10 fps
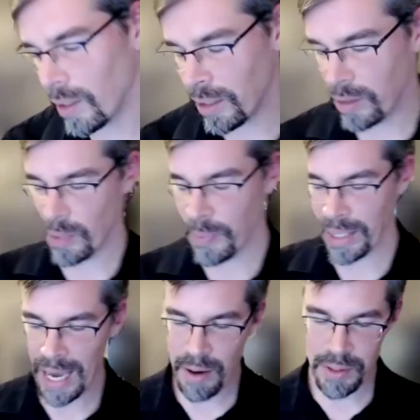you talk about, like,
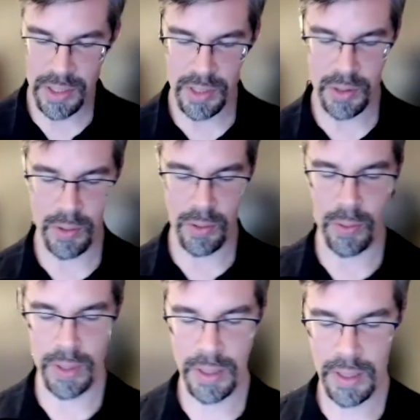how did
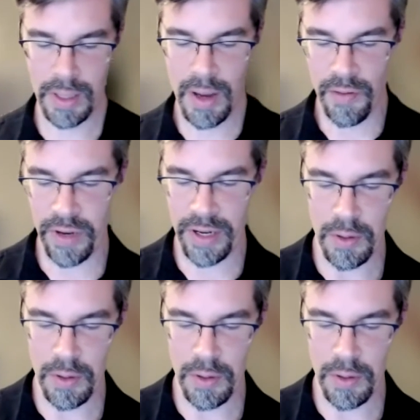you figure